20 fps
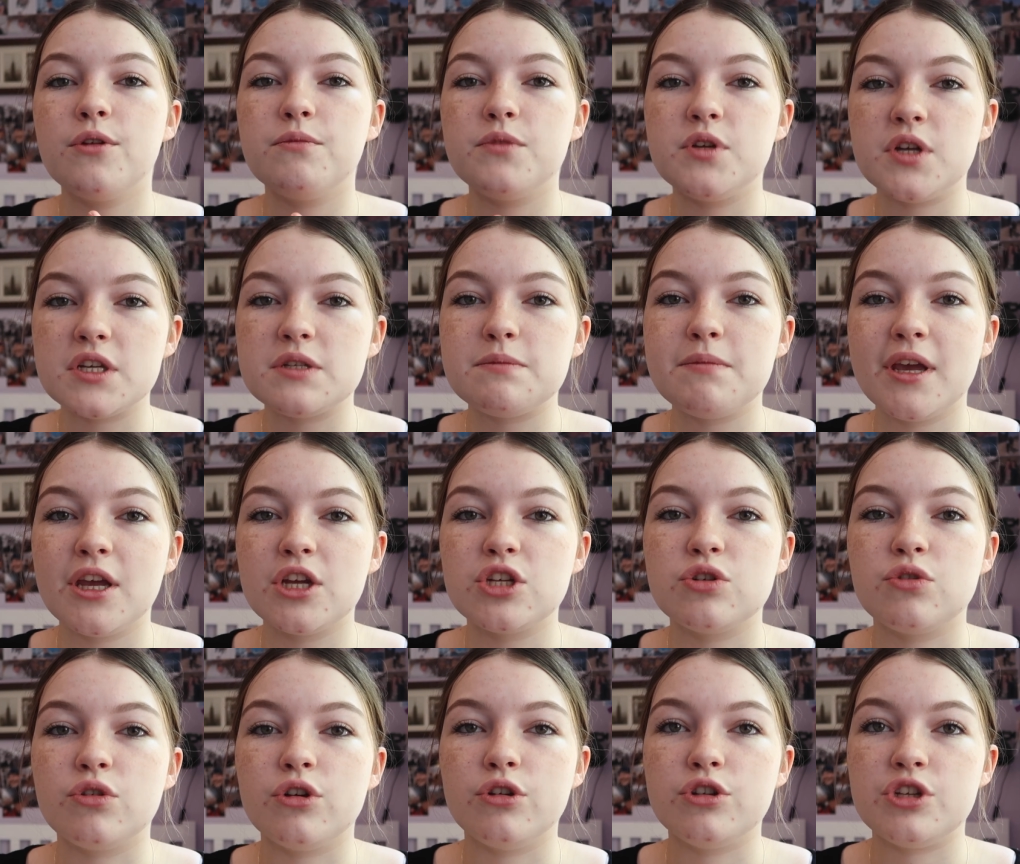just make
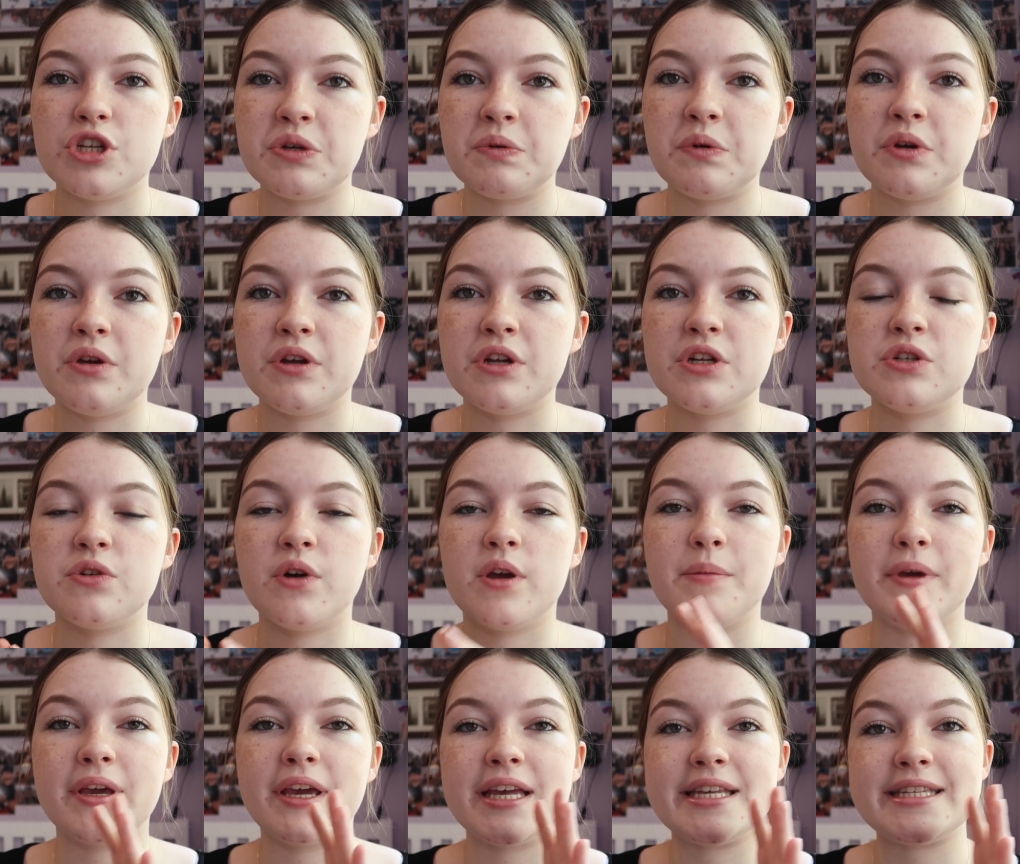sure you're doing what you enjoy,
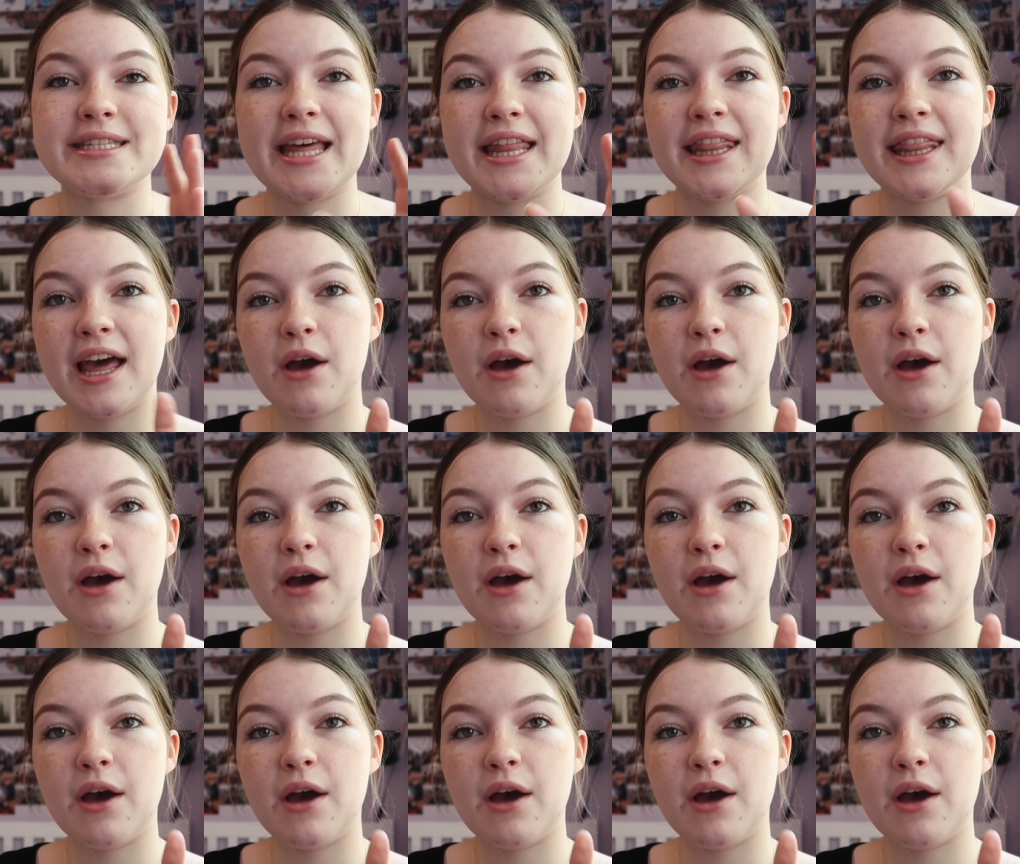because then